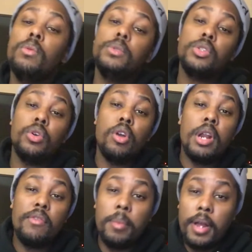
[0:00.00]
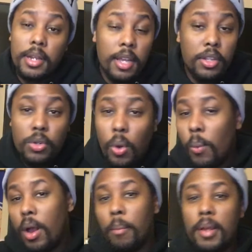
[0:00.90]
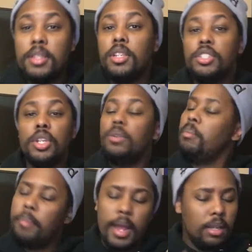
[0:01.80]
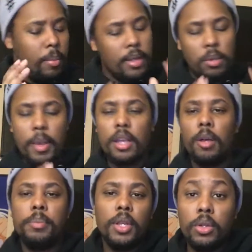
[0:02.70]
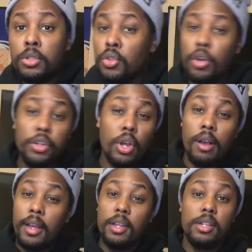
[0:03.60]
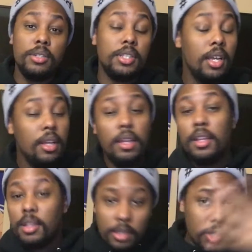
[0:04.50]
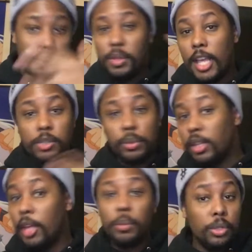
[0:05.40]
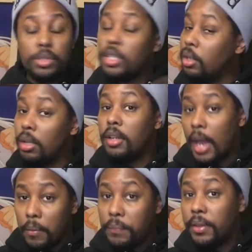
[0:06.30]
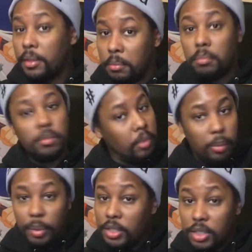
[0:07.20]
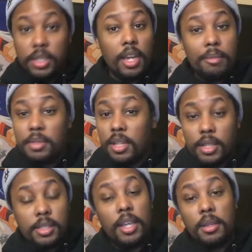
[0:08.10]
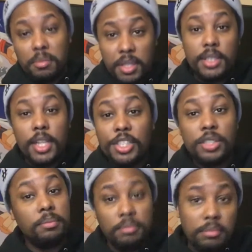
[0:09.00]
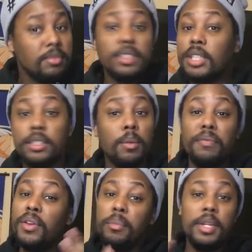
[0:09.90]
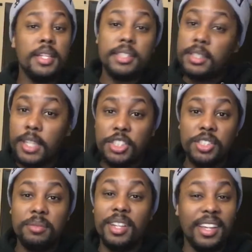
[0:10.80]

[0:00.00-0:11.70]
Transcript: What's going on, everybody? How you doing? Welcome back to the show. Back-to-back-to-back uploads. You already know how it goes. That's when, like, when you see an outfit a bunch of times in the same succession, it's because I'm filming in succession.